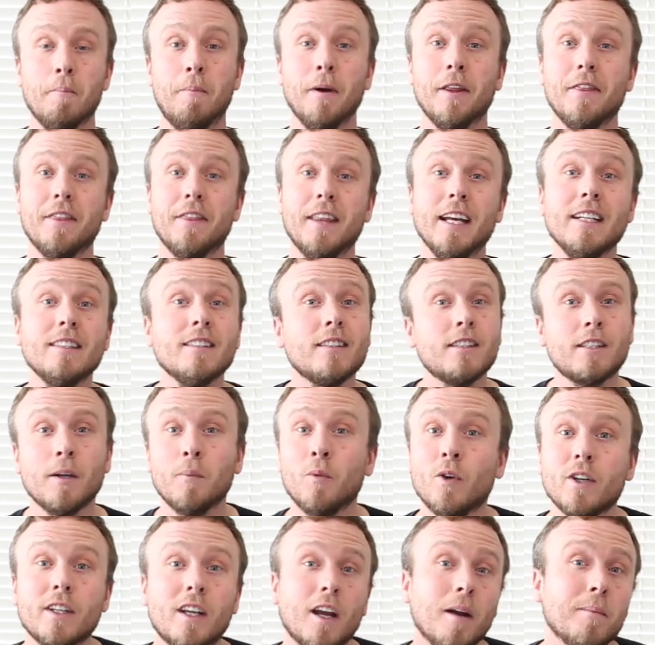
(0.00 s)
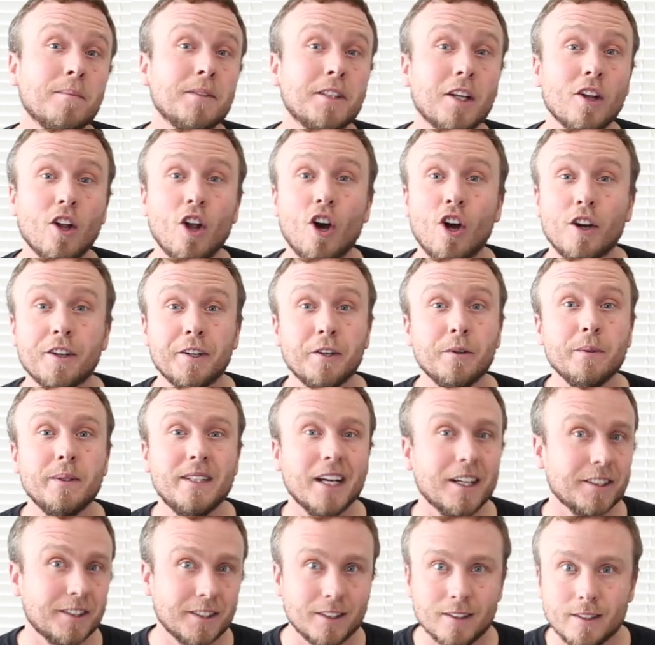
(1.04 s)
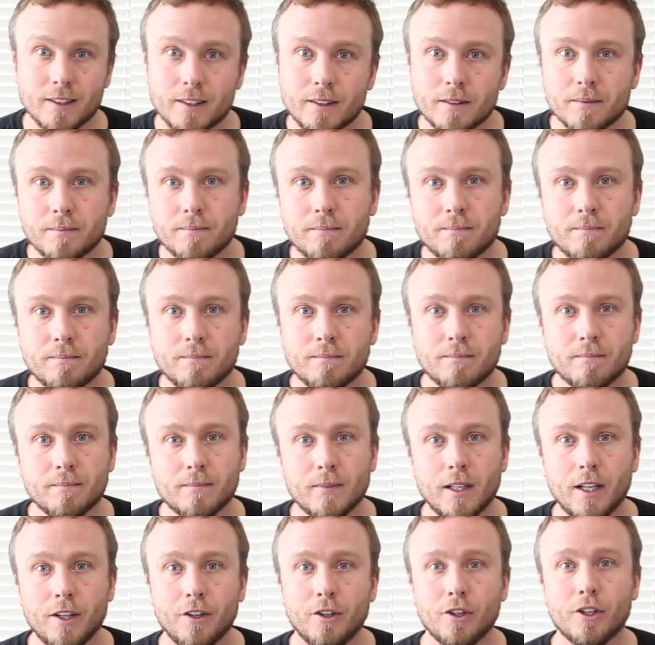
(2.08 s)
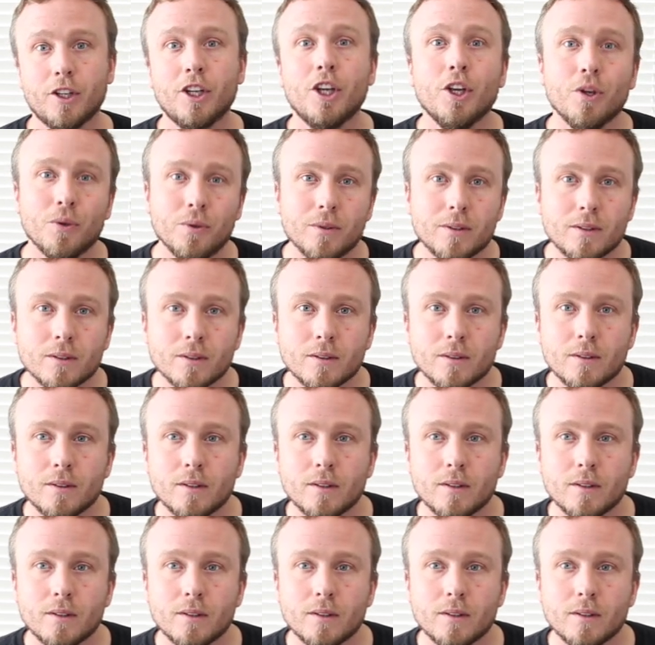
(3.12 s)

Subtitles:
But then someone comes along who doesn't, and they're cute,